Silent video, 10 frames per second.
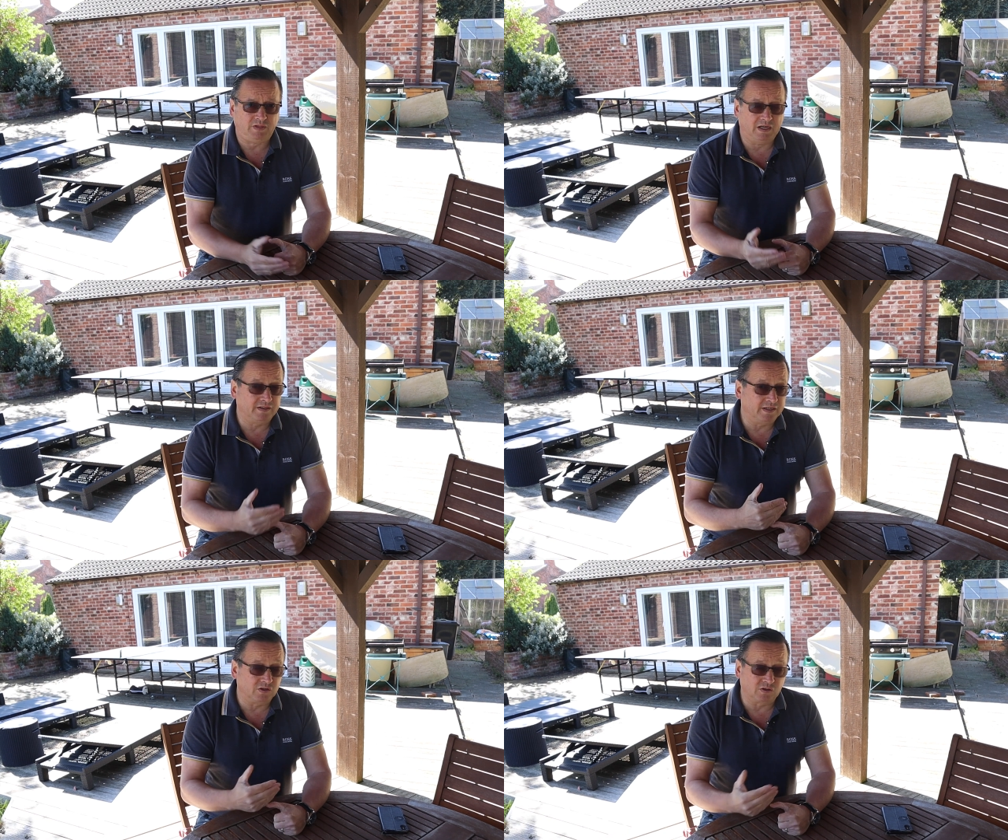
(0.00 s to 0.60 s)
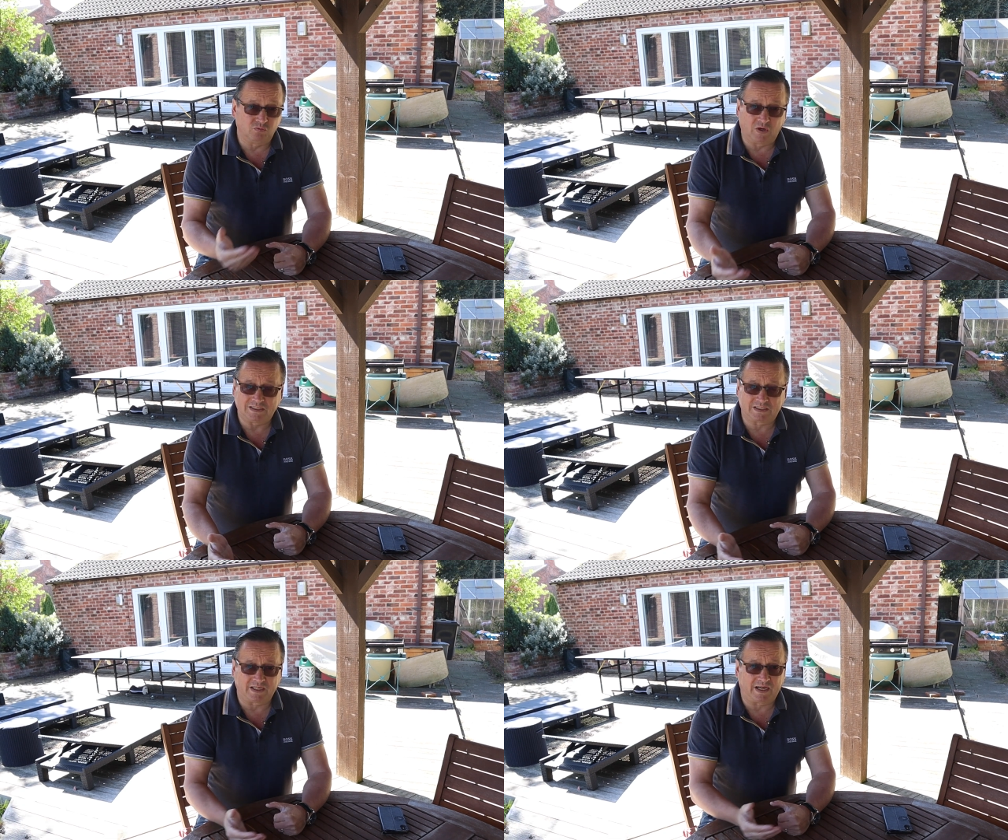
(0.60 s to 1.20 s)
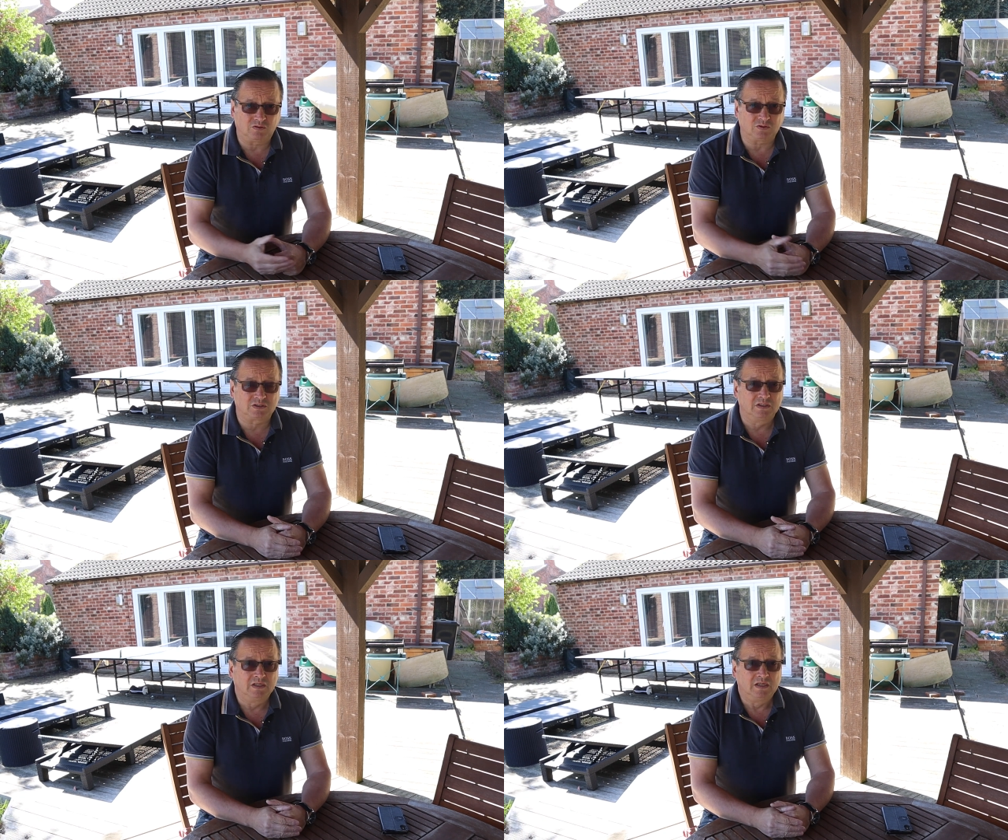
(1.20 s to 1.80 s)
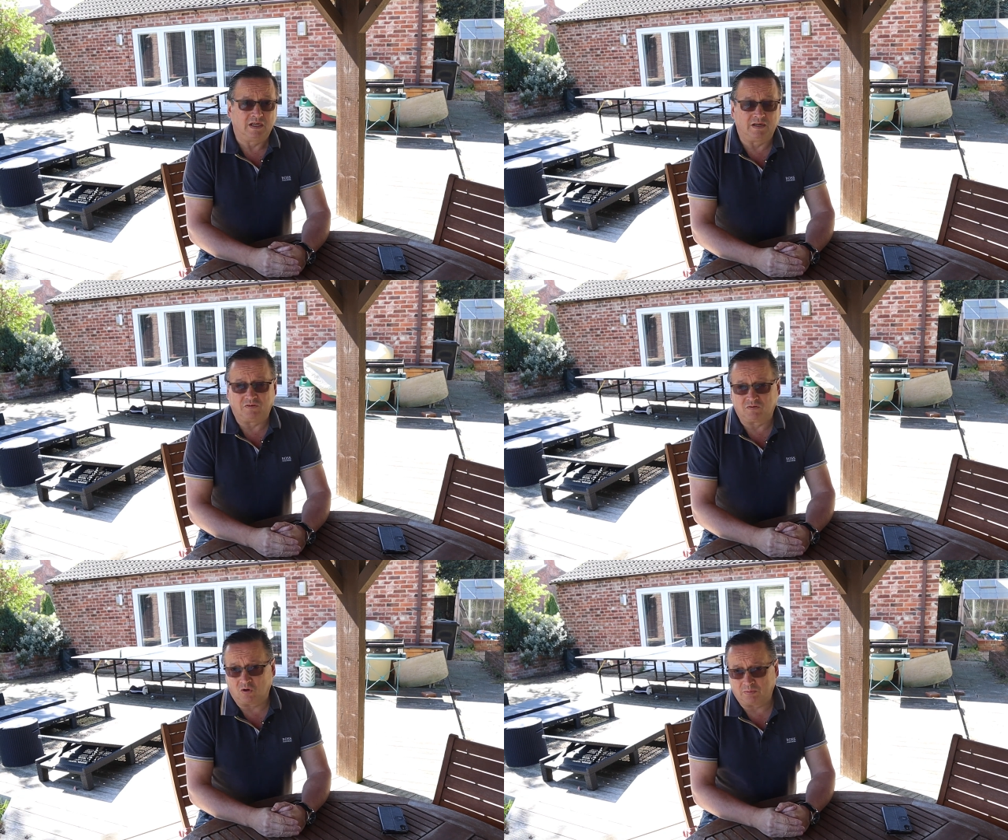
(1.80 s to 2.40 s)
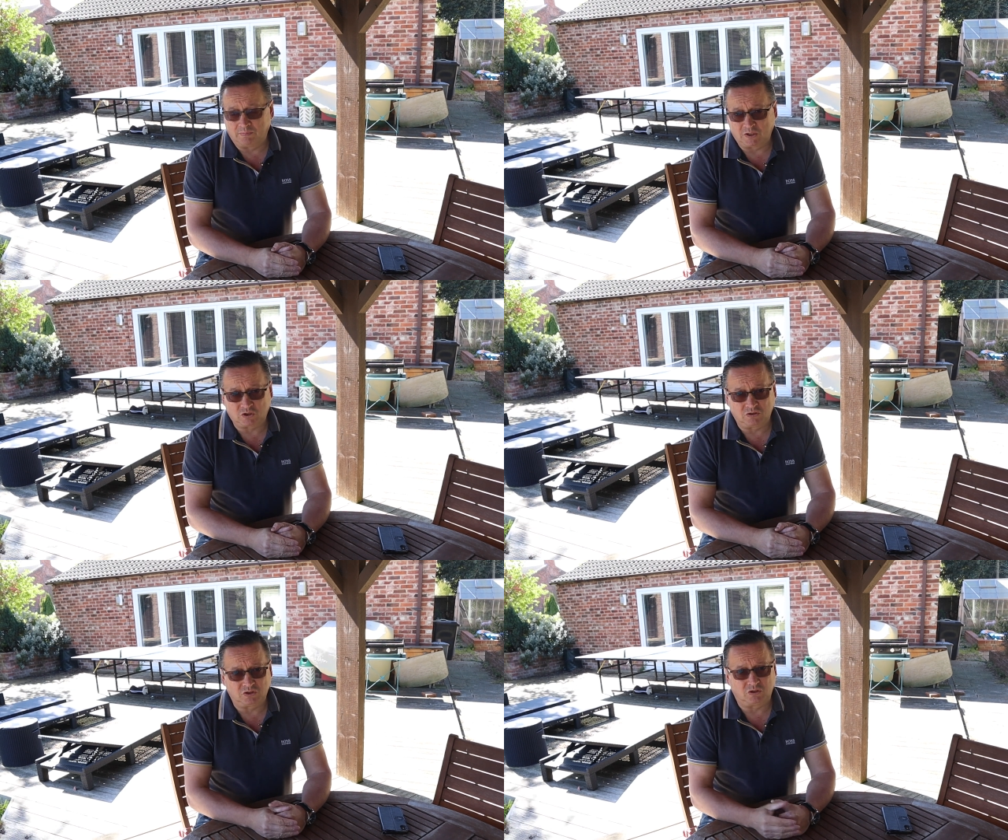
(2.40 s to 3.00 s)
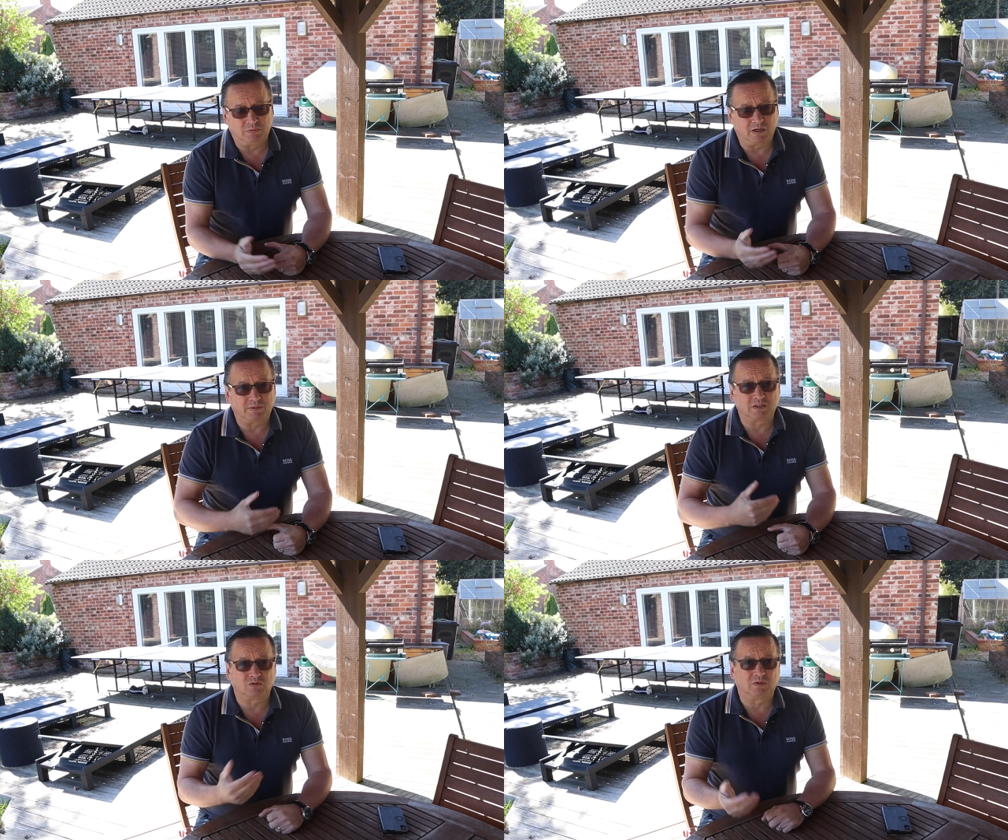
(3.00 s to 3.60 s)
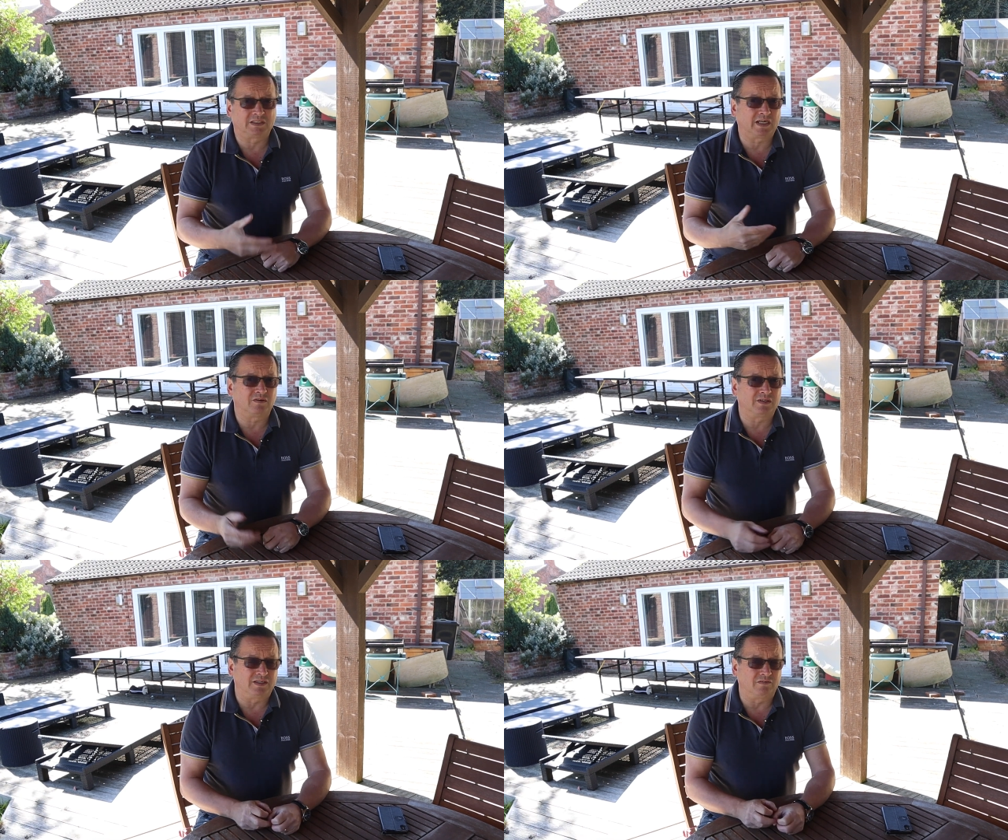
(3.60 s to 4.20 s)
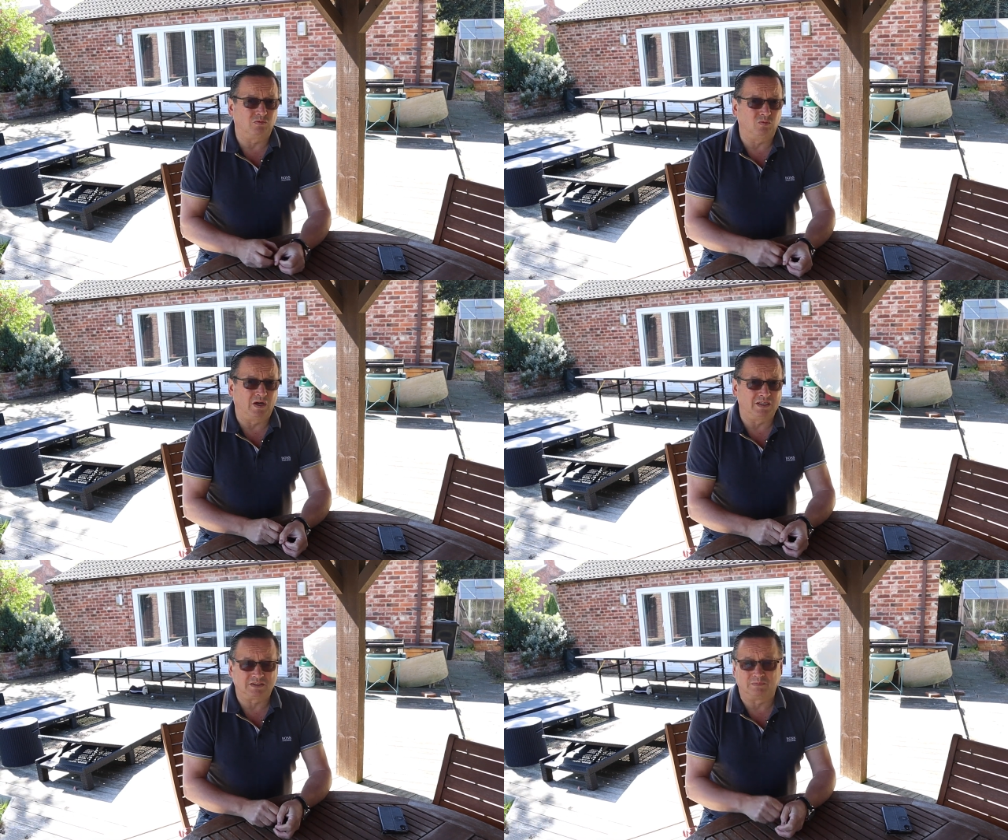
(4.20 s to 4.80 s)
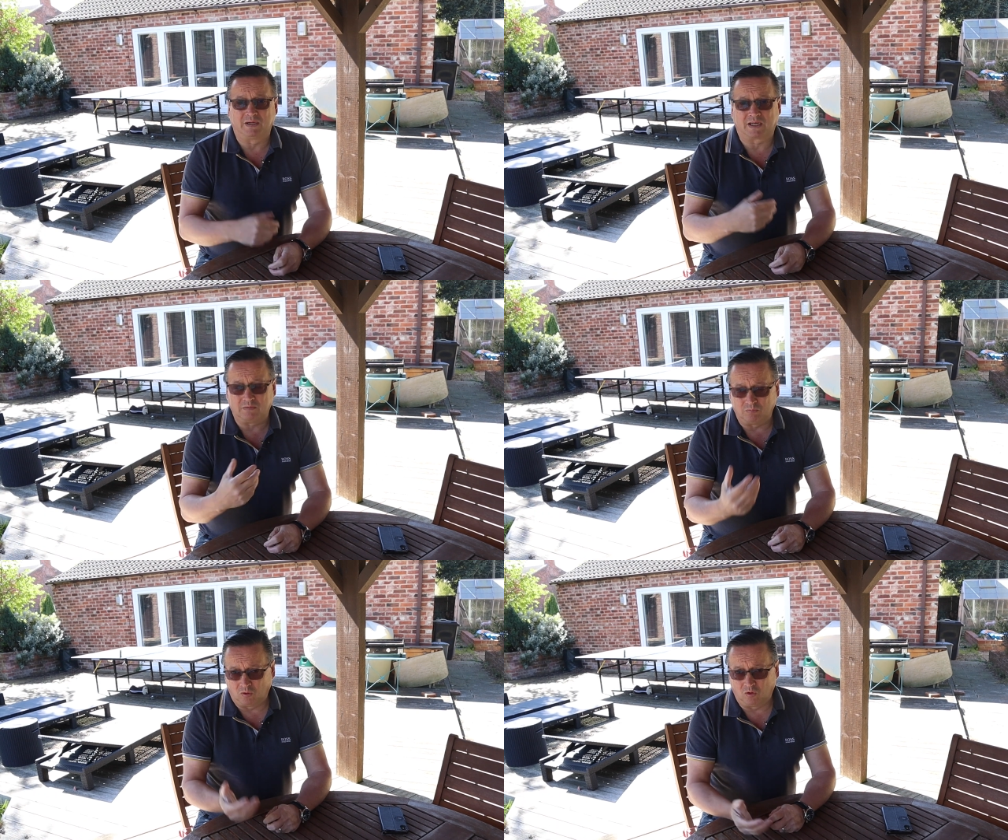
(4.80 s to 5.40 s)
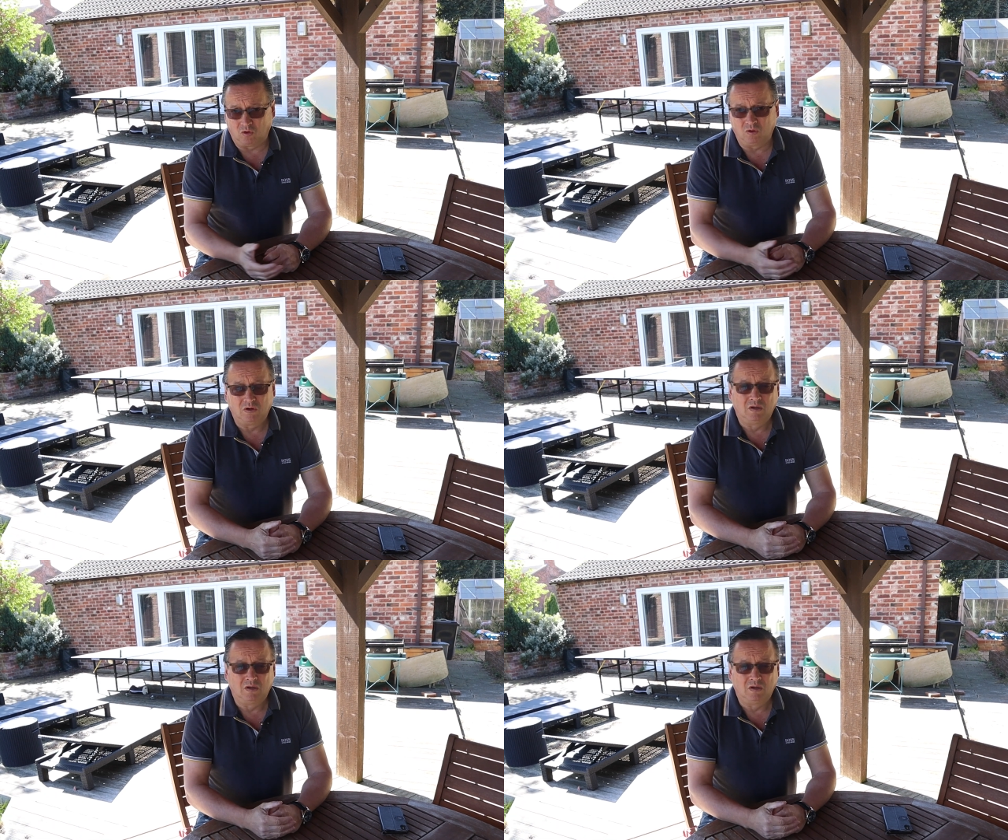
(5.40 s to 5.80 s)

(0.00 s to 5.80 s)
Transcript: And then you can rent it out. If you've got permissions, you might be able to rent it out in different ways to make it more